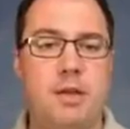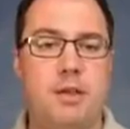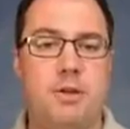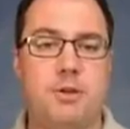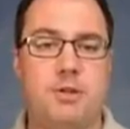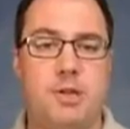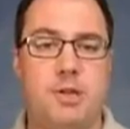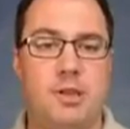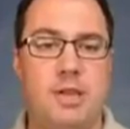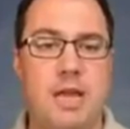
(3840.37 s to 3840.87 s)

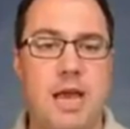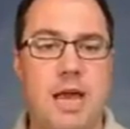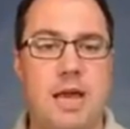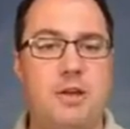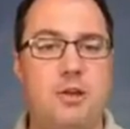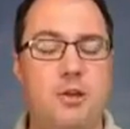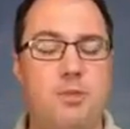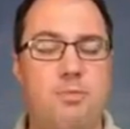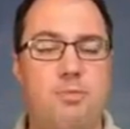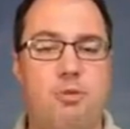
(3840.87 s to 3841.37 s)
There's a lot
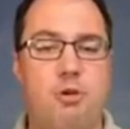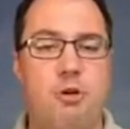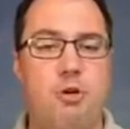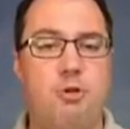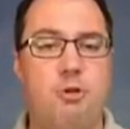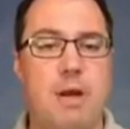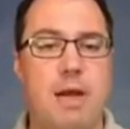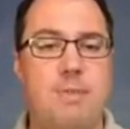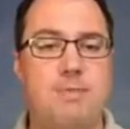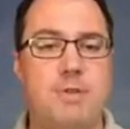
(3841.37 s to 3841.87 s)
of new
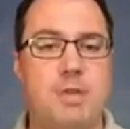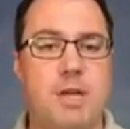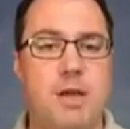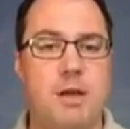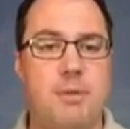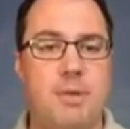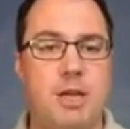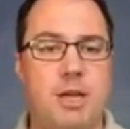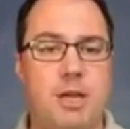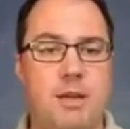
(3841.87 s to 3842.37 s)
programs
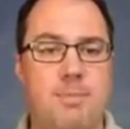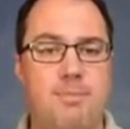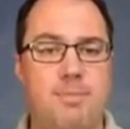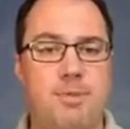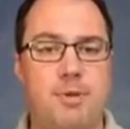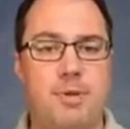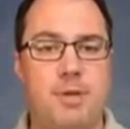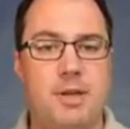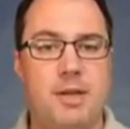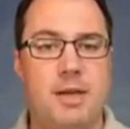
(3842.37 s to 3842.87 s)
coming
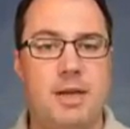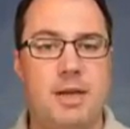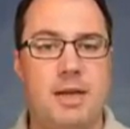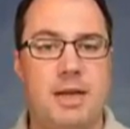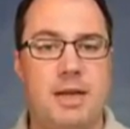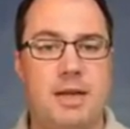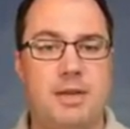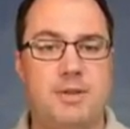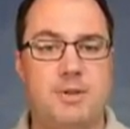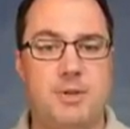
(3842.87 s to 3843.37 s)
up.
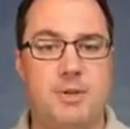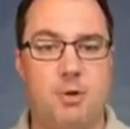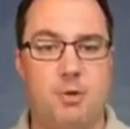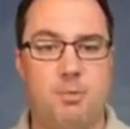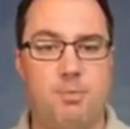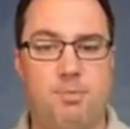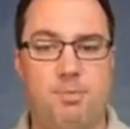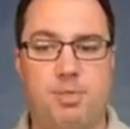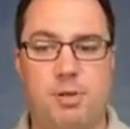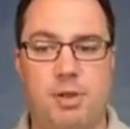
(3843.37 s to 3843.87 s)

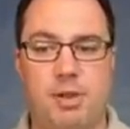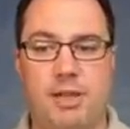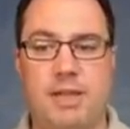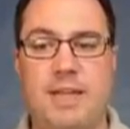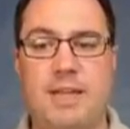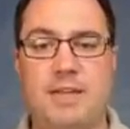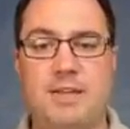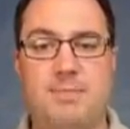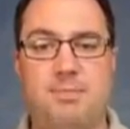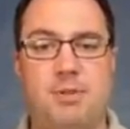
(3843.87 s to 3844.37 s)
So
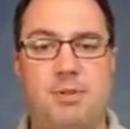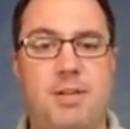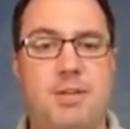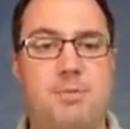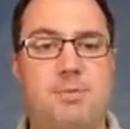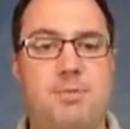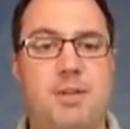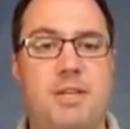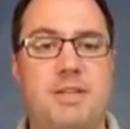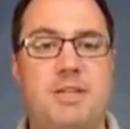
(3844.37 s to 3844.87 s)
please,
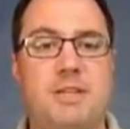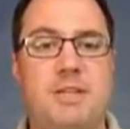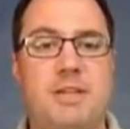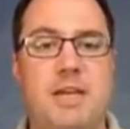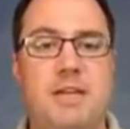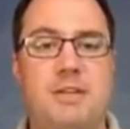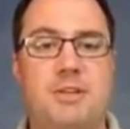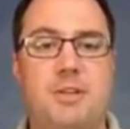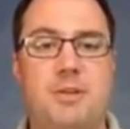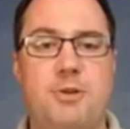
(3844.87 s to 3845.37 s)
please, please
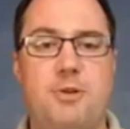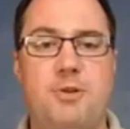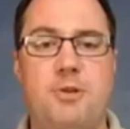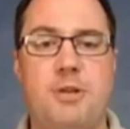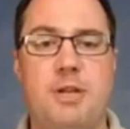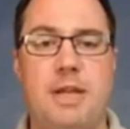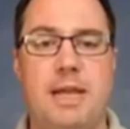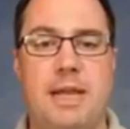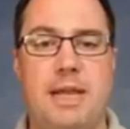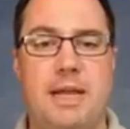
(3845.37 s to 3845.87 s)
stay
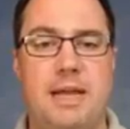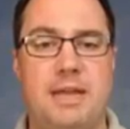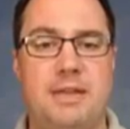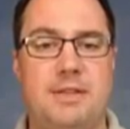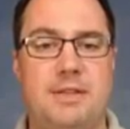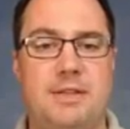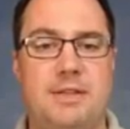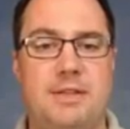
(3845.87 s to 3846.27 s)
tuned. And